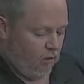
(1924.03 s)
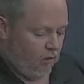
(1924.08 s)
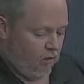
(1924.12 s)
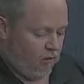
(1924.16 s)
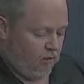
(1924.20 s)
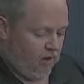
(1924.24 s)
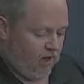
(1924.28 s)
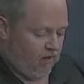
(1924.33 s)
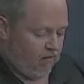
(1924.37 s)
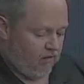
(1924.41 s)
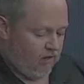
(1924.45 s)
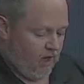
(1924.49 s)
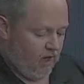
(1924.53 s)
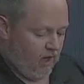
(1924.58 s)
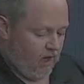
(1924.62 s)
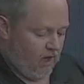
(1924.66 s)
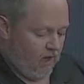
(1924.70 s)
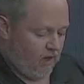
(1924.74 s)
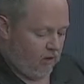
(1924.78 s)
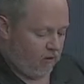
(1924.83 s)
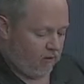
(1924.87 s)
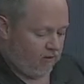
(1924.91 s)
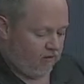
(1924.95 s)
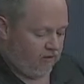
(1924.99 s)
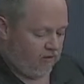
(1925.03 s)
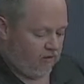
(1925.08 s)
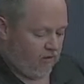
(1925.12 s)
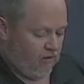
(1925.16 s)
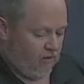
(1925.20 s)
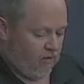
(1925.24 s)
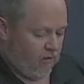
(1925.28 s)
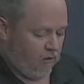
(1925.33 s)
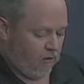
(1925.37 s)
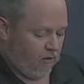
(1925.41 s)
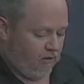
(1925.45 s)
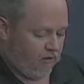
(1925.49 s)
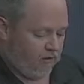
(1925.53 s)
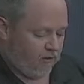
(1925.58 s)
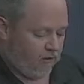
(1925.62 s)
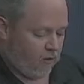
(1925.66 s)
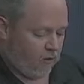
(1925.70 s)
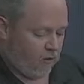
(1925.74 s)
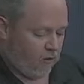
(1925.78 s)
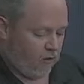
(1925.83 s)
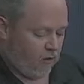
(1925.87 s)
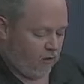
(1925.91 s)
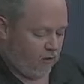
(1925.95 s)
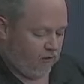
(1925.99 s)
We made the house with
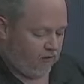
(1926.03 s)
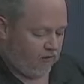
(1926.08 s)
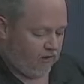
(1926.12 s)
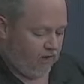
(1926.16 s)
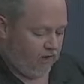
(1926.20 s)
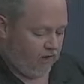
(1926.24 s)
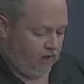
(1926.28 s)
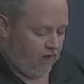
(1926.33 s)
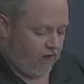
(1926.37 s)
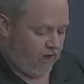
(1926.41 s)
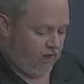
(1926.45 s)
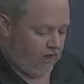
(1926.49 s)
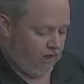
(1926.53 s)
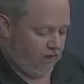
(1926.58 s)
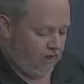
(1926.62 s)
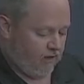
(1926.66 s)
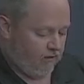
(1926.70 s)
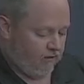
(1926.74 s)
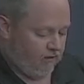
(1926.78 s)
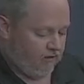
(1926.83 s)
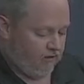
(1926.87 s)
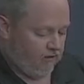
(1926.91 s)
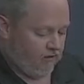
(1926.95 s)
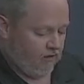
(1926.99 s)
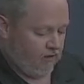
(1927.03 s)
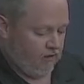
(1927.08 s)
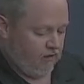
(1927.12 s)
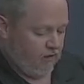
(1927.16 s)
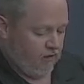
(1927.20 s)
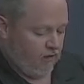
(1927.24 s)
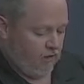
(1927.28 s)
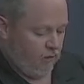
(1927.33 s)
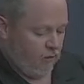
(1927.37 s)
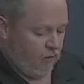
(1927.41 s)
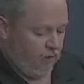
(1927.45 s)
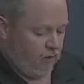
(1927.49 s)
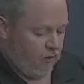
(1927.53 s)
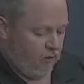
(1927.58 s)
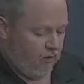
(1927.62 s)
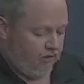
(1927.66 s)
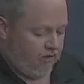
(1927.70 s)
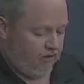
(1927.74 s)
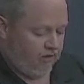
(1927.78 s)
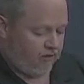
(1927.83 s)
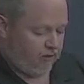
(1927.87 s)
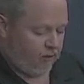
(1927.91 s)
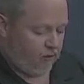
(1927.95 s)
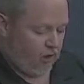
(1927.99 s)
tools and hands we
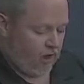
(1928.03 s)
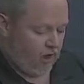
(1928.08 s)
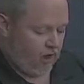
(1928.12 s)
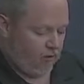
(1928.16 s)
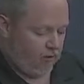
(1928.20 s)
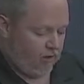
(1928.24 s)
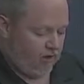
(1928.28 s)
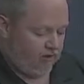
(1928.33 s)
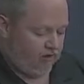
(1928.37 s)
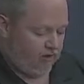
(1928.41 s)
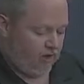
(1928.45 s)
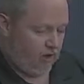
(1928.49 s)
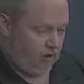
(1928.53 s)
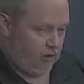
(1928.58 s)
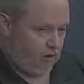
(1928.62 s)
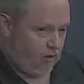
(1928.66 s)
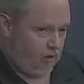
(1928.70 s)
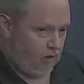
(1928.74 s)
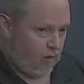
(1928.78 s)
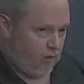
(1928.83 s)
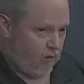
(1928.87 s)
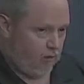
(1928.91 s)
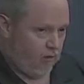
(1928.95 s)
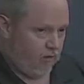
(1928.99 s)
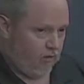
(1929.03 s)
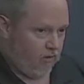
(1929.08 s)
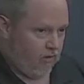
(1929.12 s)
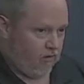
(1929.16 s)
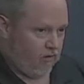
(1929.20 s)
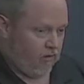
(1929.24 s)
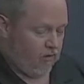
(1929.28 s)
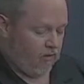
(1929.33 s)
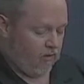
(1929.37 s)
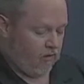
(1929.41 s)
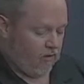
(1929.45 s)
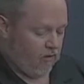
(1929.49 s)
would describe as our own,